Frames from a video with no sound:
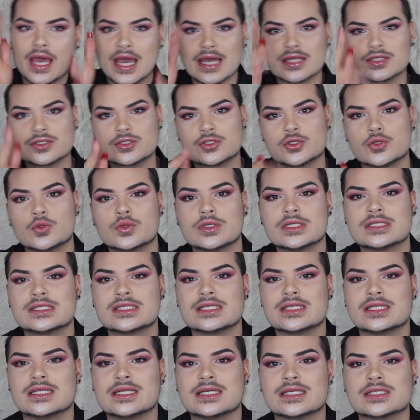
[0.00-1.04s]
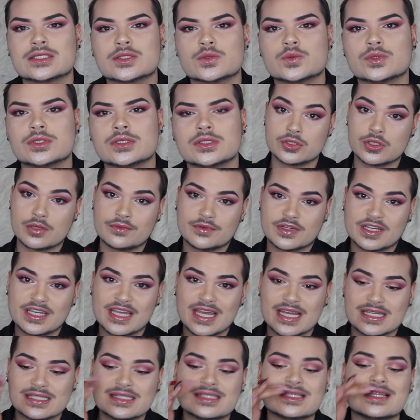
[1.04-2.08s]
And tune into the next one. Don't
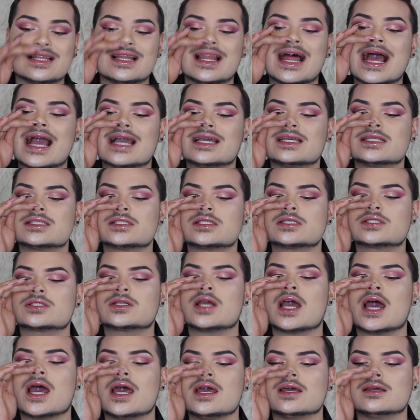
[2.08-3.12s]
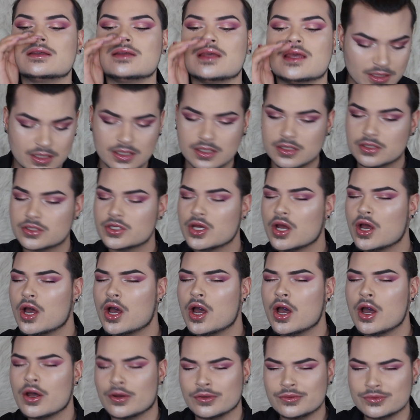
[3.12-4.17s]
forget to like and subscribe.
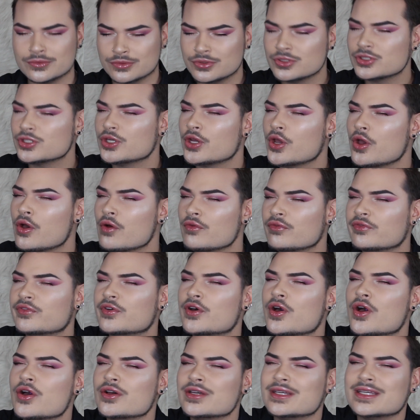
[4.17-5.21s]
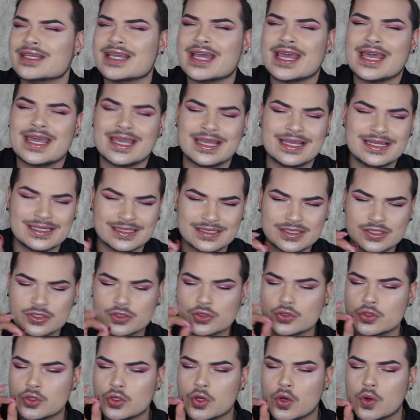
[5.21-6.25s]
Don't you forget
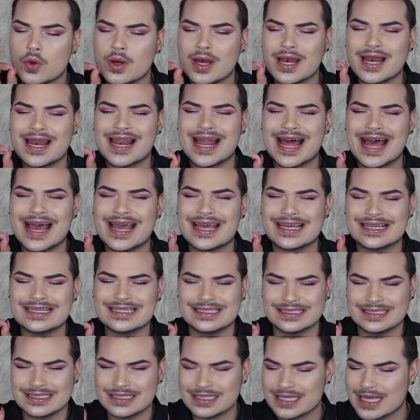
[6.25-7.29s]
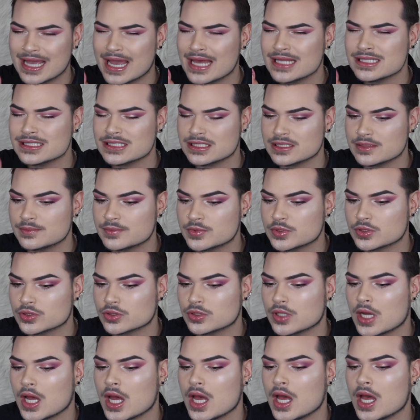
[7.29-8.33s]
to like and
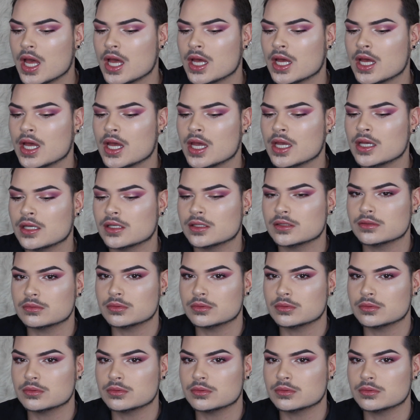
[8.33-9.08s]
subscribe.